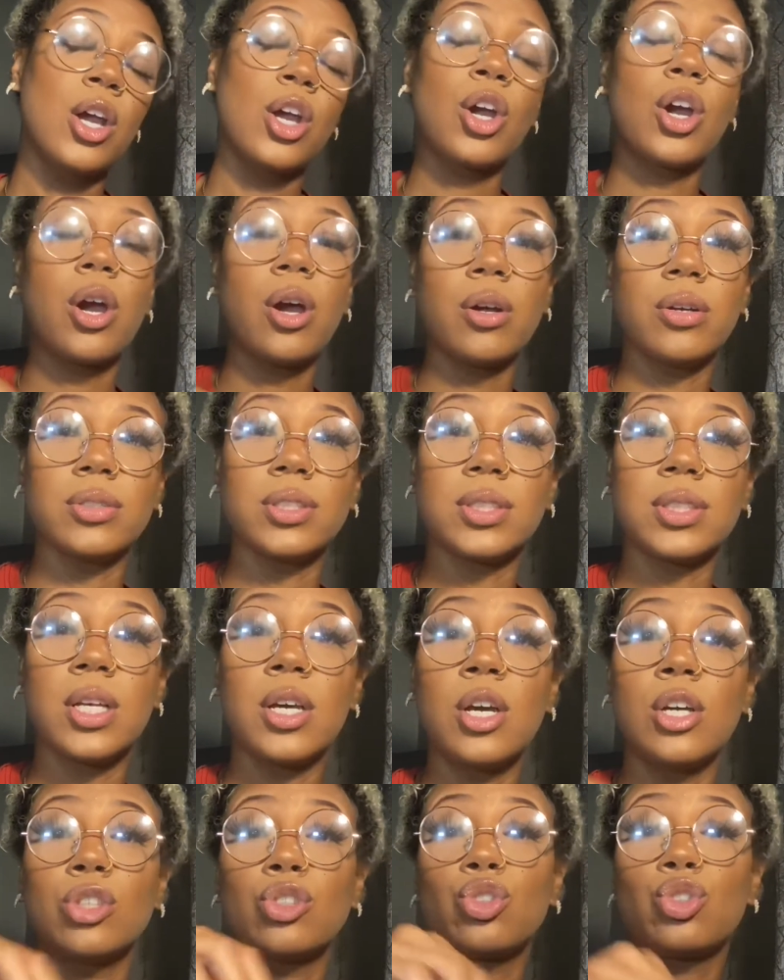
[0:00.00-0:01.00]
Curse.
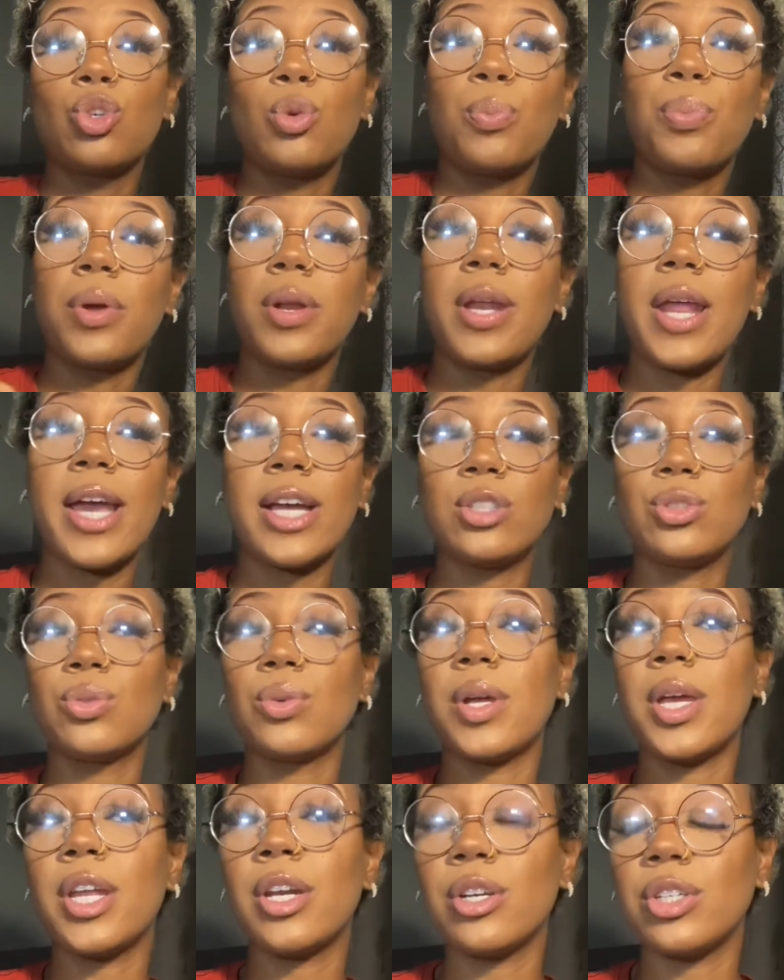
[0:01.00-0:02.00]
Supernatural
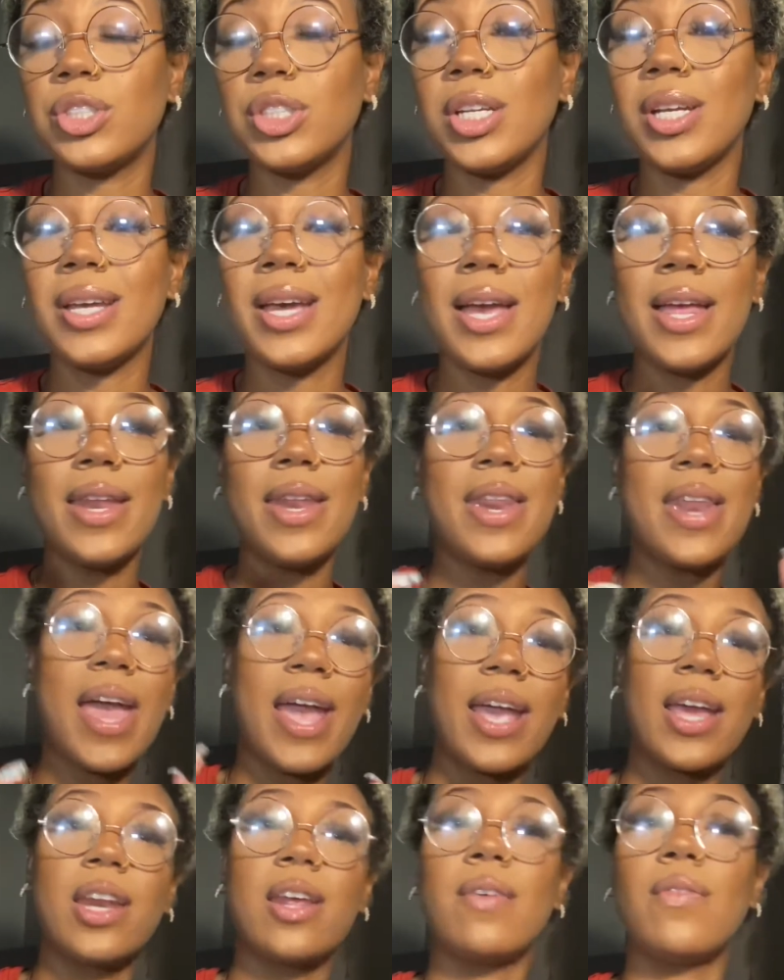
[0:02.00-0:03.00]
energy.
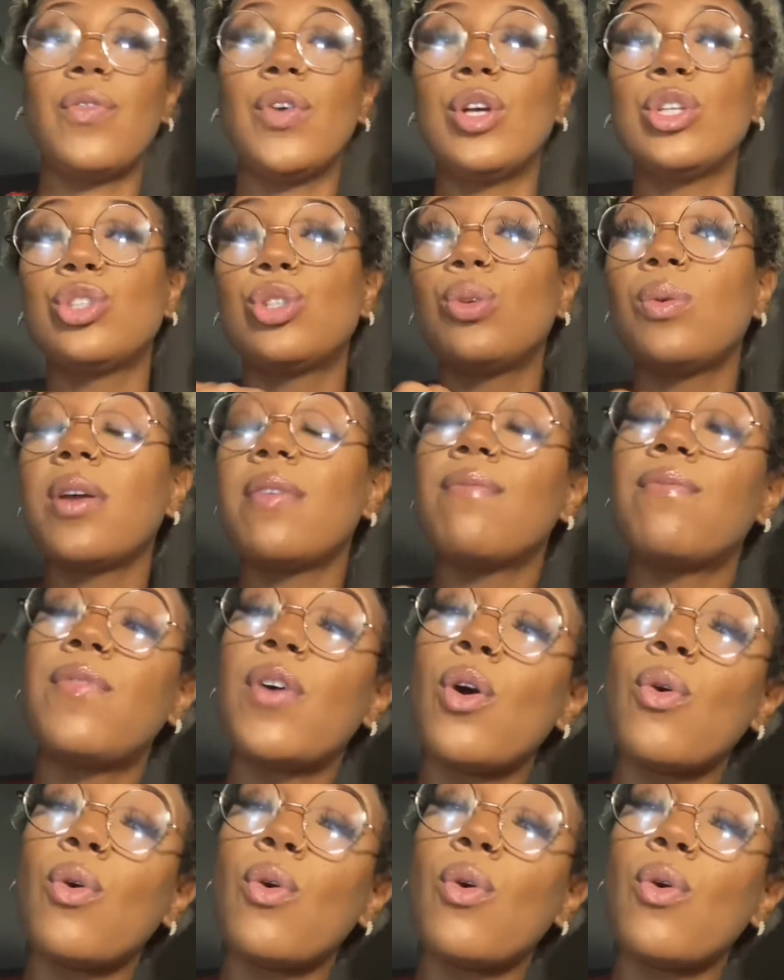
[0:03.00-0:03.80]
Negative. To invoke